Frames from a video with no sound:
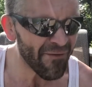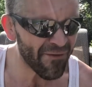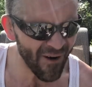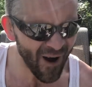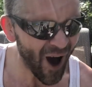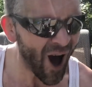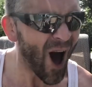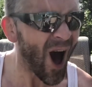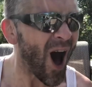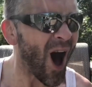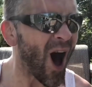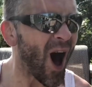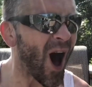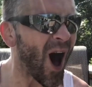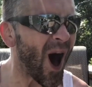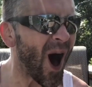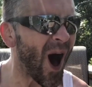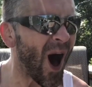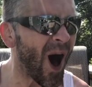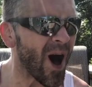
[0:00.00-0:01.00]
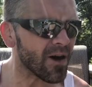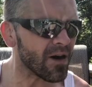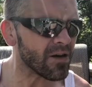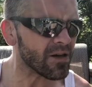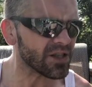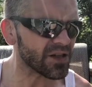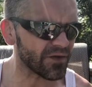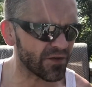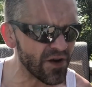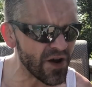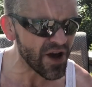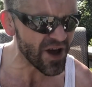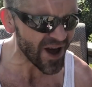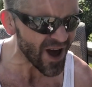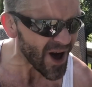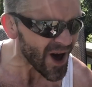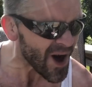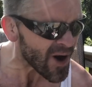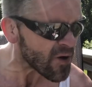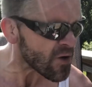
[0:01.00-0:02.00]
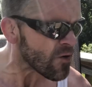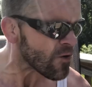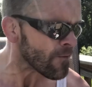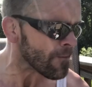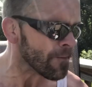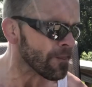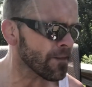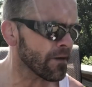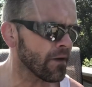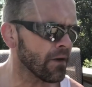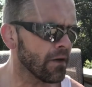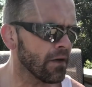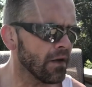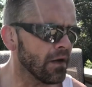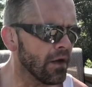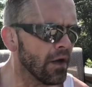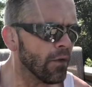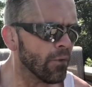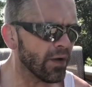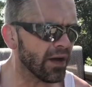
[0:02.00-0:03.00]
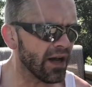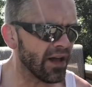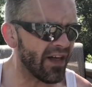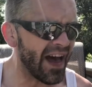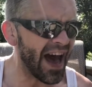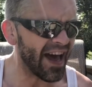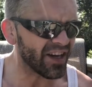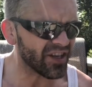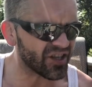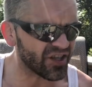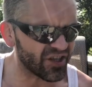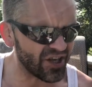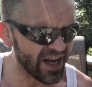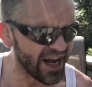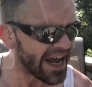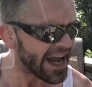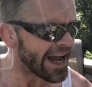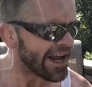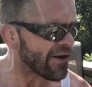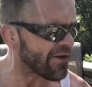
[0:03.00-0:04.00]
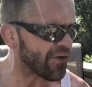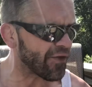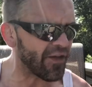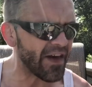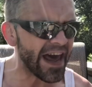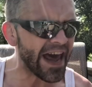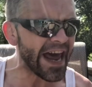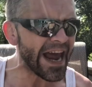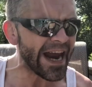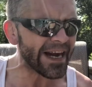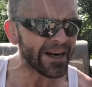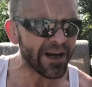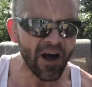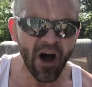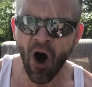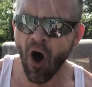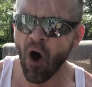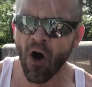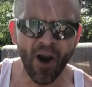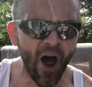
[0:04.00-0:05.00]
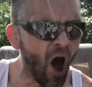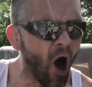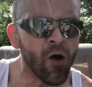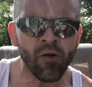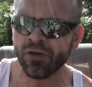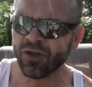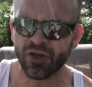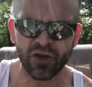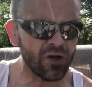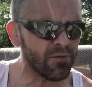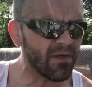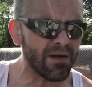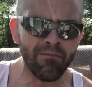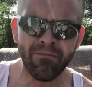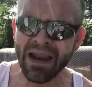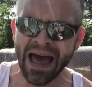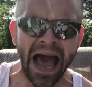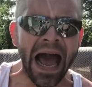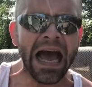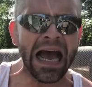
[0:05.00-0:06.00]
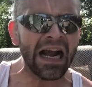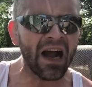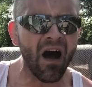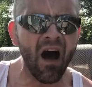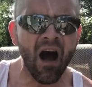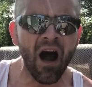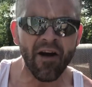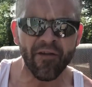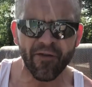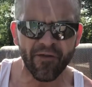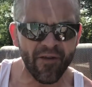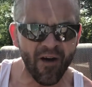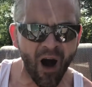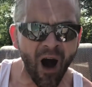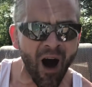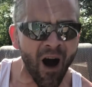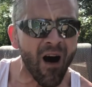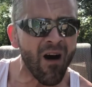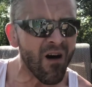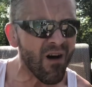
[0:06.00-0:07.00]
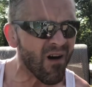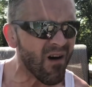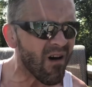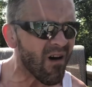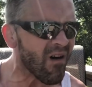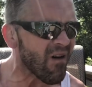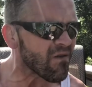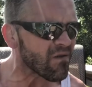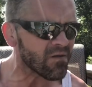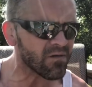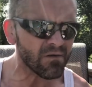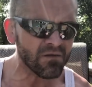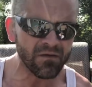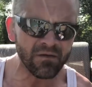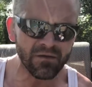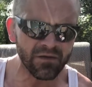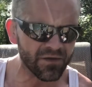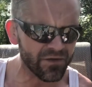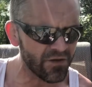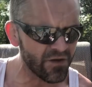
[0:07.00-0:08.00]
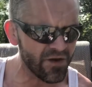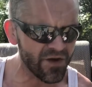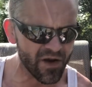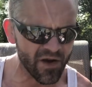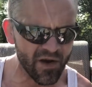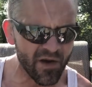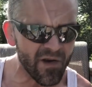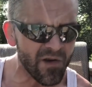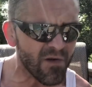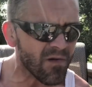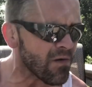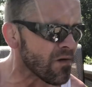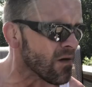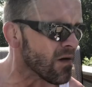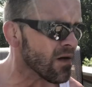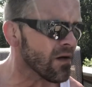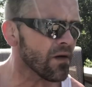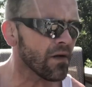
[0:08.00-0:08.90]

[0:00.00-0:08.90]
falls for you without a single thing to hold on to. My black heart falls for you.